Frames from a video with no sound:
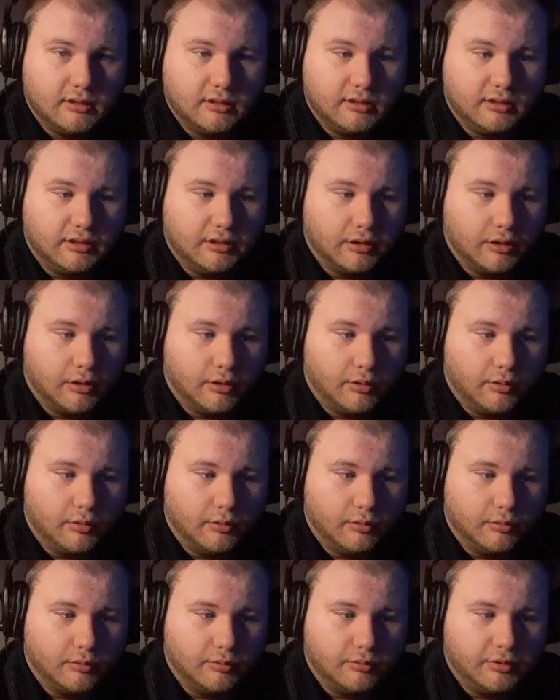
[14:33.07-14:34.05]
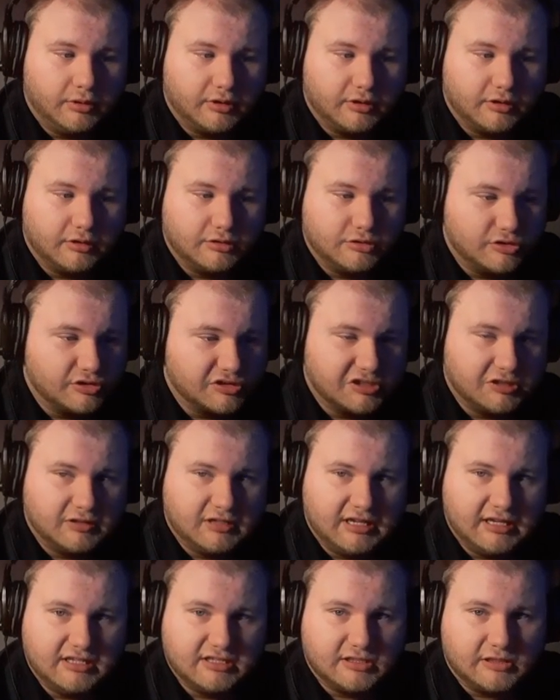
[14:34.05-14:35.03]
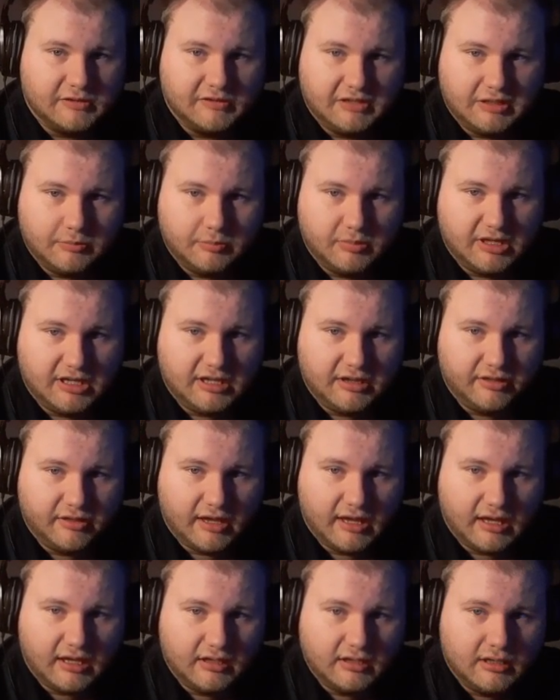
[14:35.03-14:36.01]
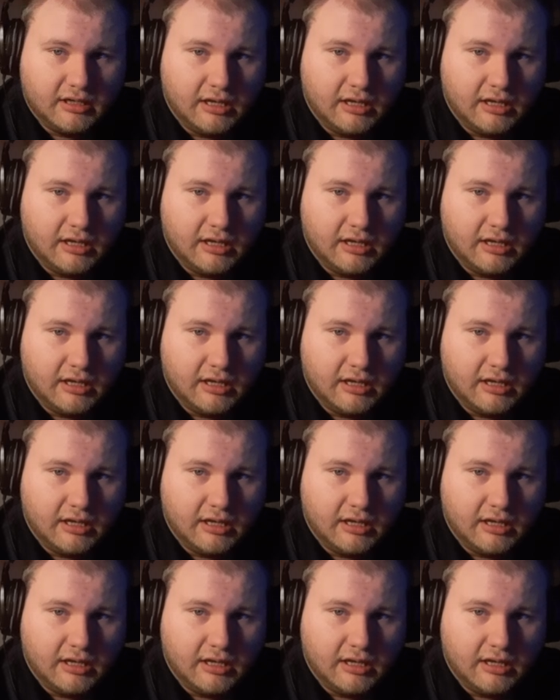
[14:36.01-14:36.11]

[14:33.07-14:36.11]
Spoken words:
You know, it could just easily be that